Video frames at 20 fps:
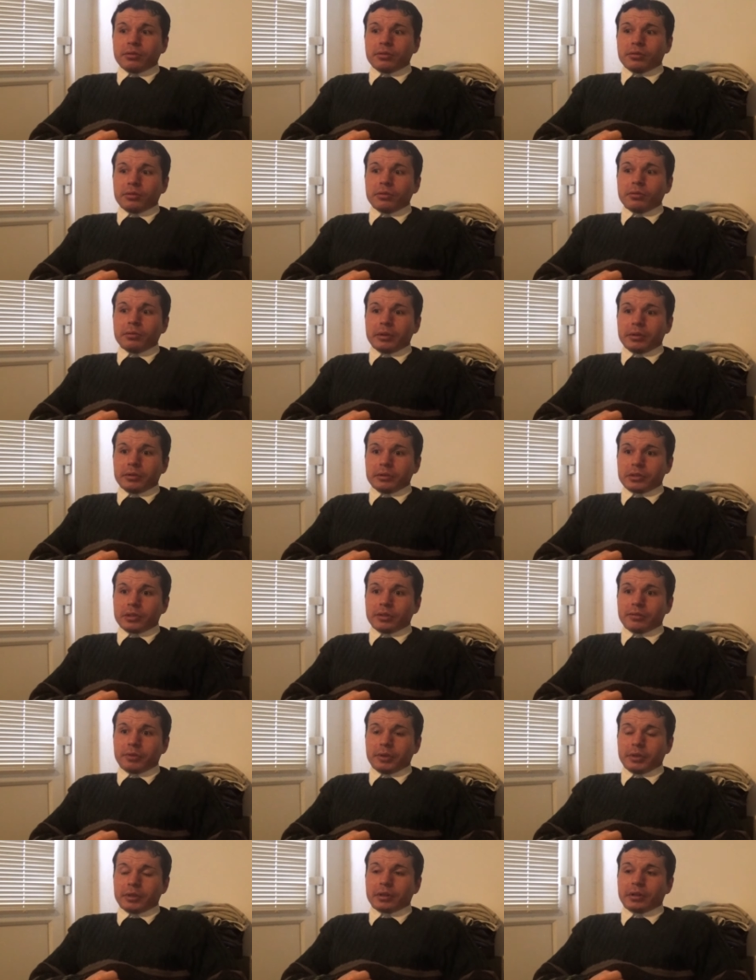who else
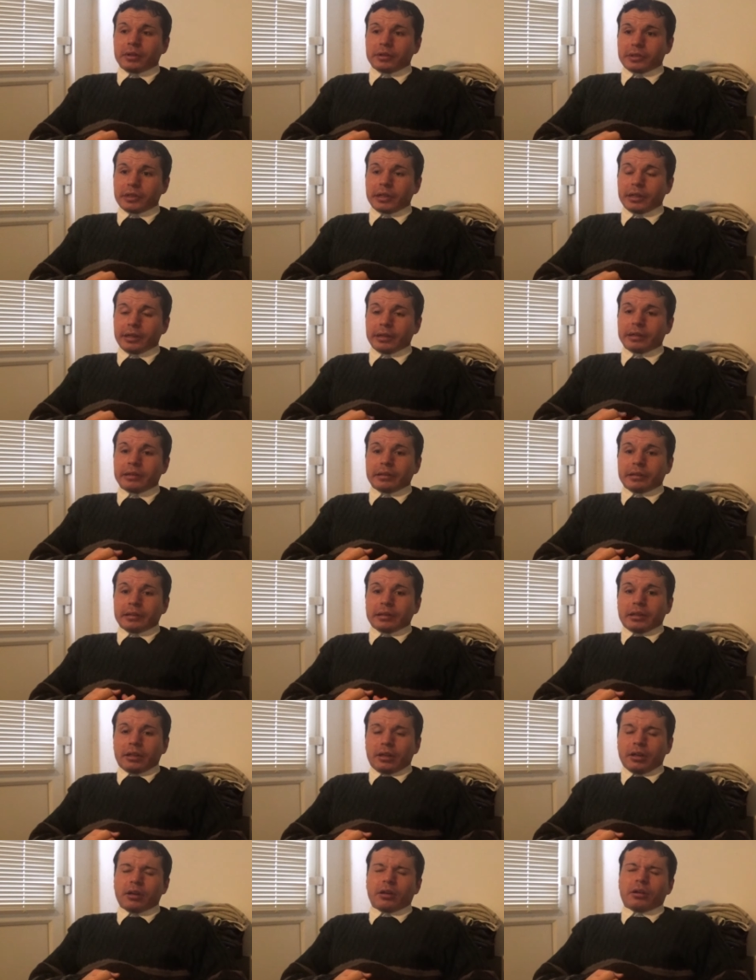have we got?
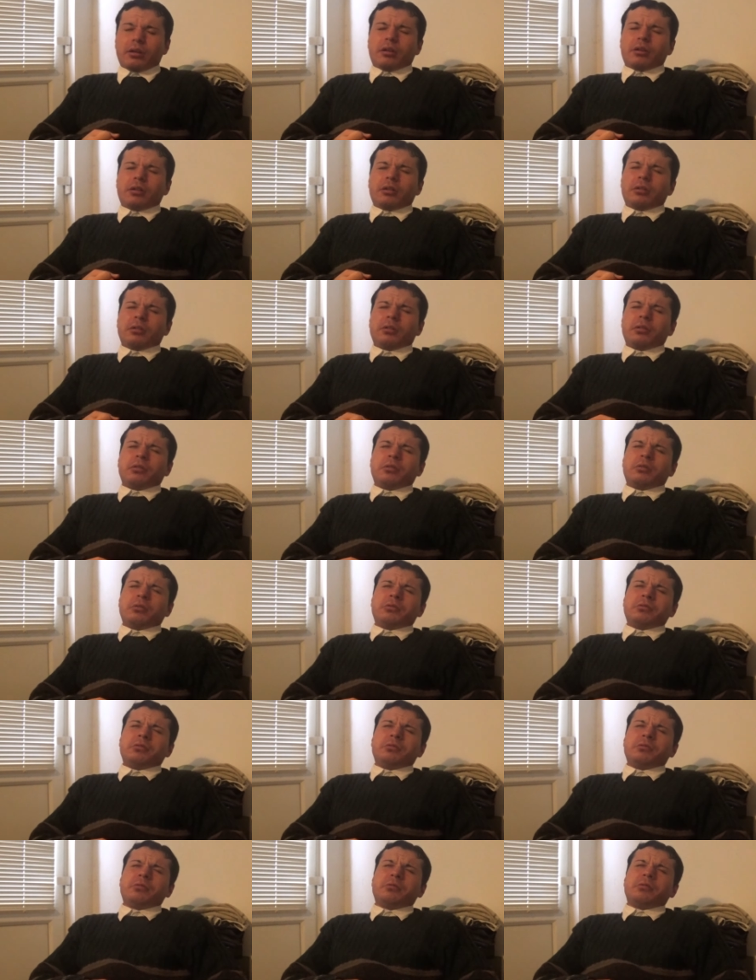
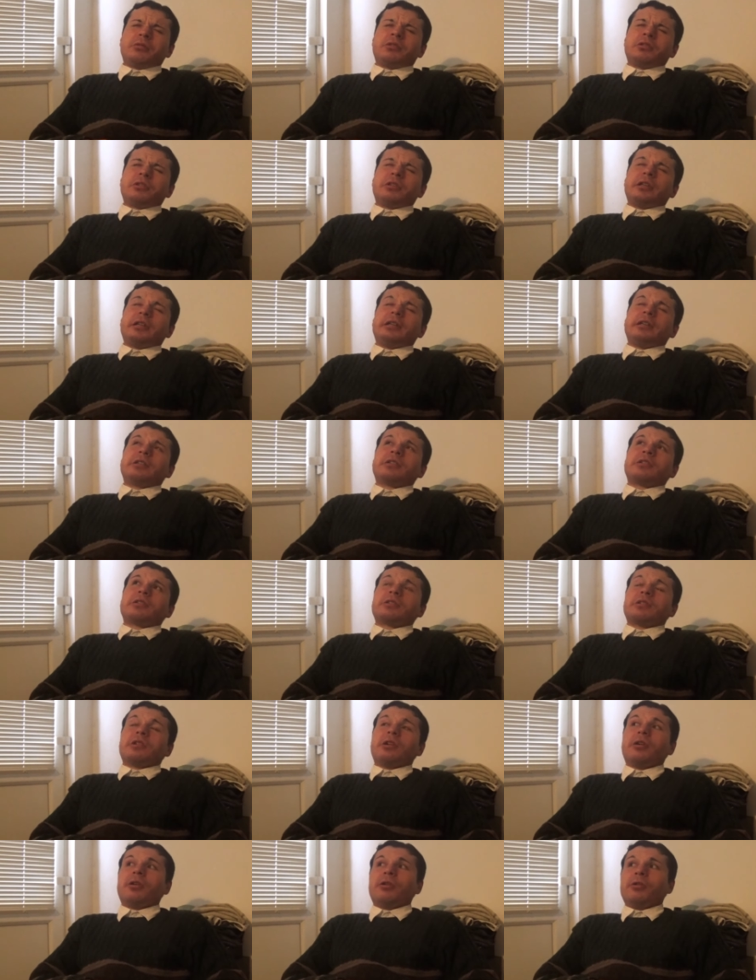Oh, she's
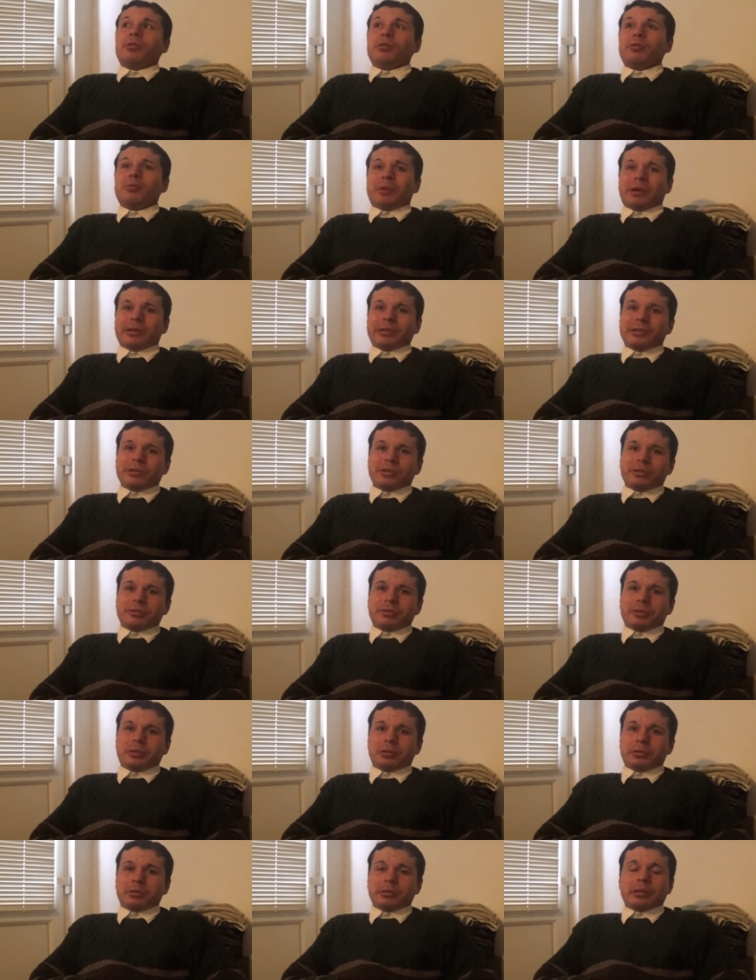so
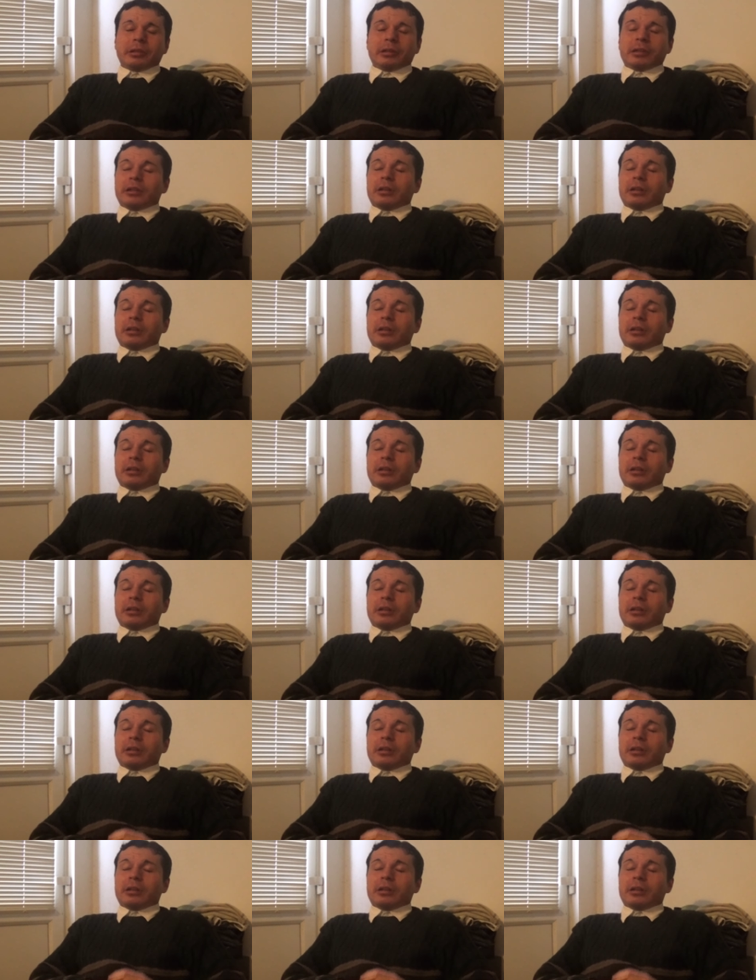wonderful.